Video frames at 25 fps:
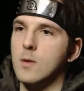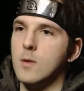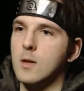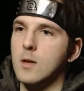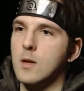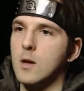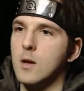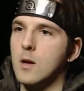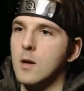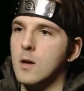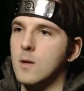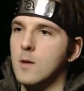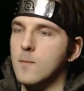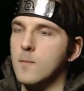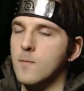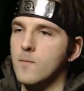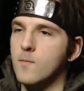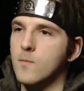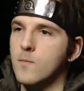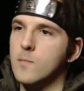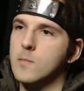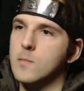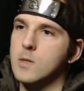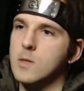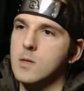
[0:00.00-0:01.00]
There we go.
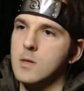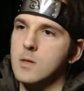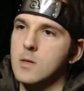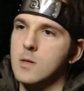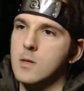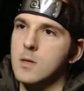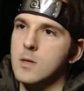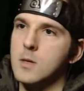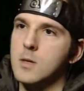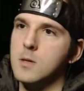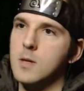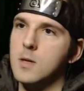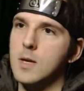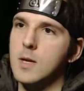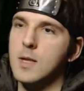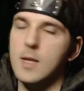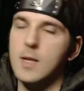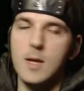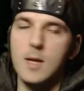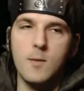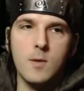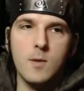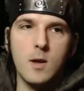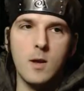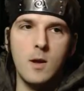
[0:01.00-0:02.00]

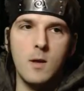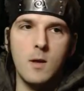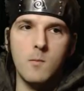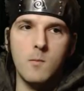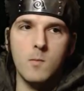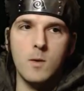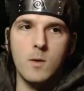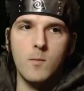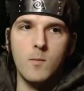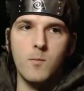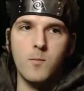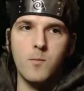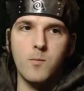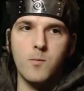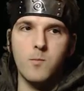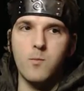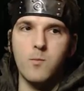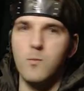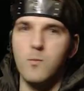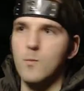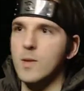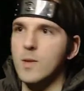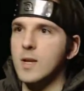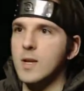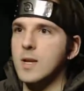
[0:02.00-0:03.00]
There we go. And
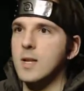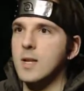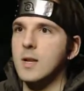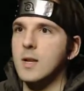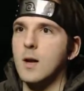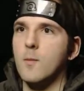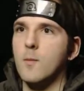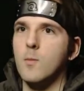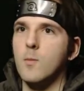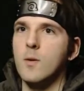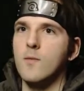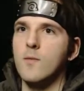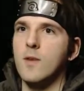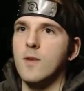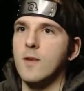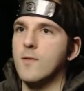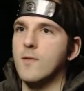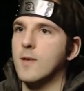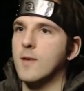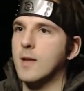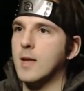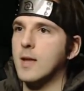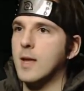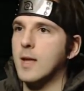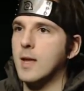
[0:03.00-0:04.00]
we're meeting up with, I
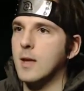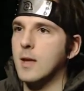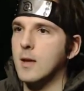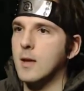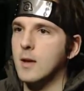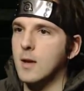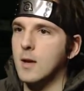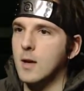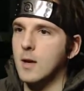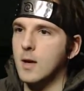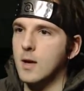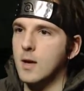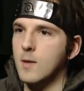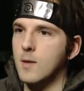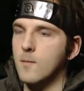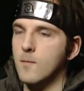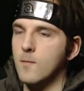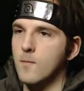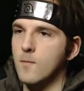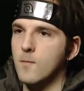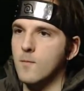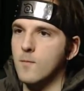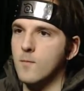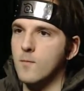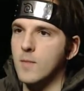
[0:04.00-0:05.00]
think, um,
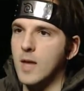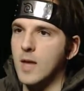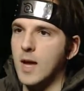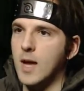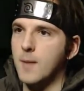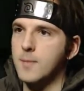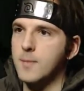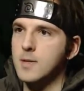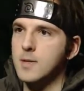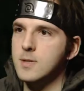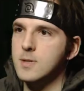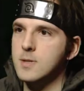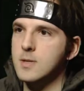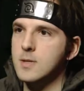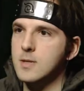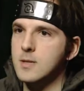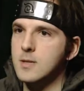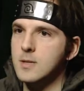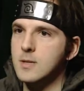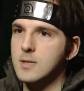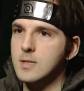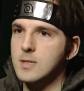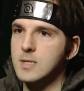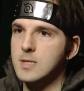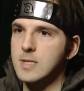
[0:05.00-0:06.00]
Hammond
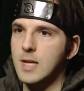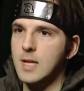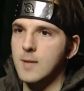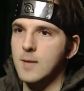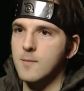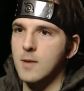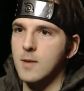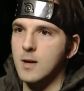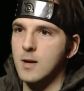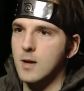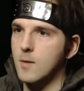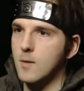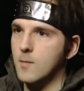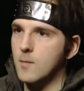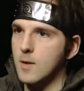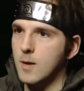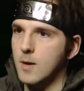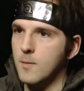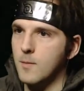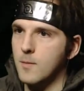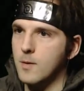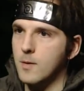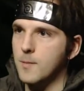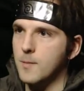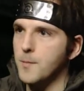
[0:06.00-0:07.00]
is his name? I don't
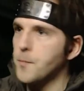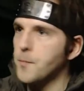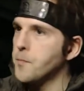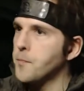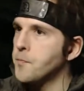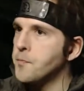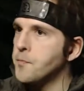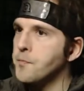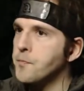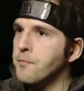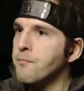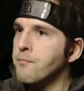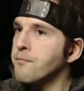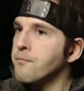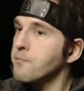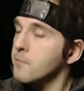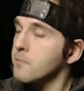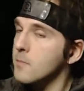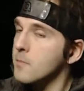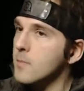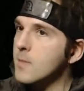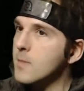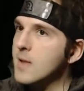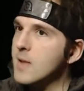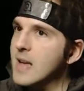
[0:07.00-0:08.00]
remember.
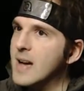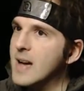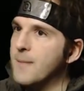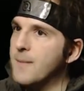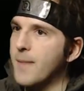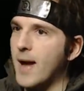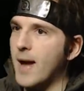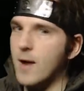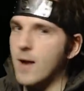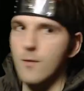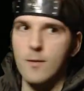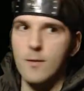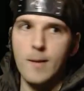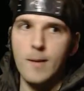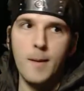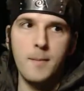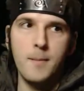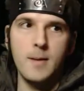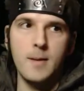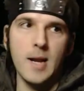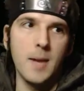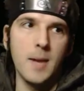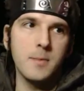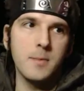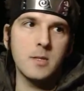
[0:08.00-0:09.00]
And there were
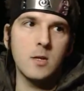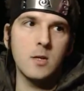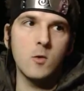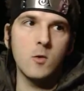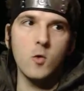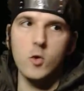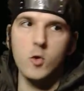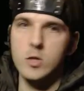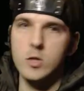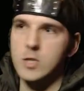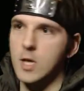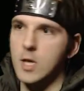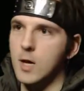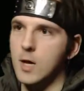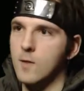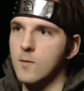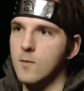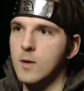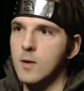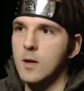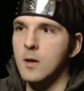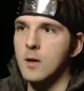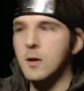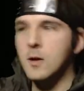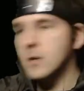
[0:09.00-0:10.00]
Romanians. And also,
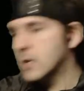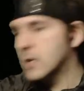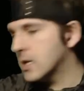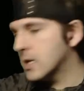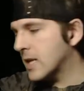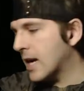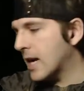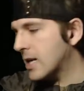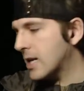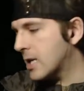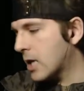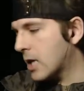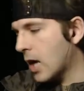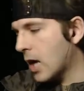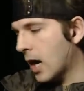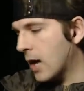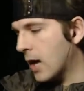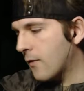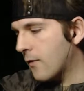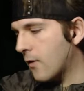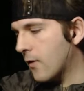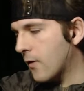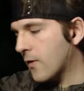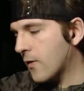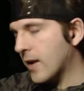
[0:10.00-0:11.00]
she's actually kind
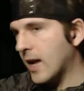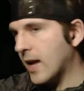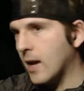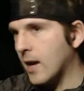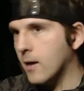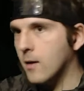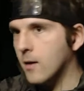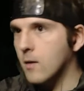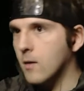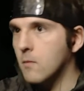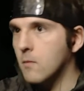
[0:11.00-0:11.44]
of off cap.